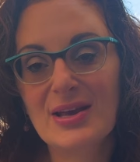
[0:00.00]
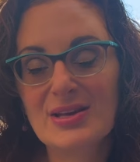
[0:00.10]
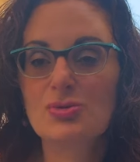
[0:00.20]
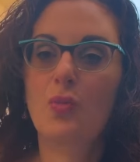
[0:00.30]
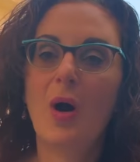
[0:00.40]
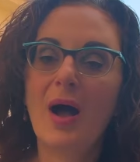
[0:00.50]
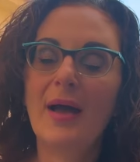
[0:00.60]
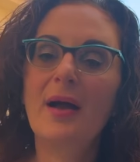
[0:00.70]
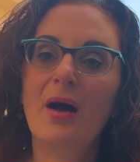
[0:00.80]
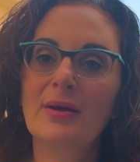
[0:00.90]
is
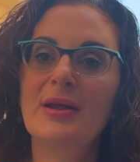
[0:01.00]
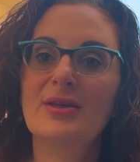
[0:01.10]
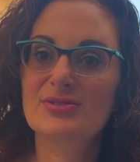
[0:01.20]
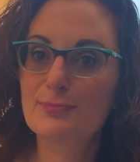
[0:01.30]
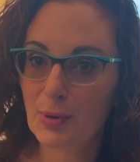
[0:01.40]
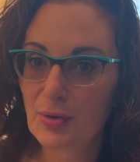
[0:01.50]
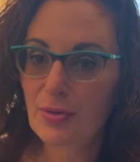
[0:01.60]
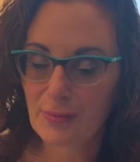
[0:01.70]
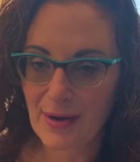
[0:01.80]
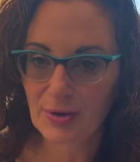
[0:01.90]
why on his
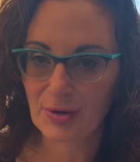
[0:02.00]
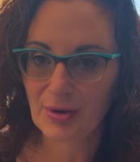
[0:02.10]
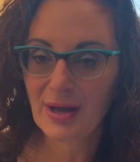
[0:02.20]
birth record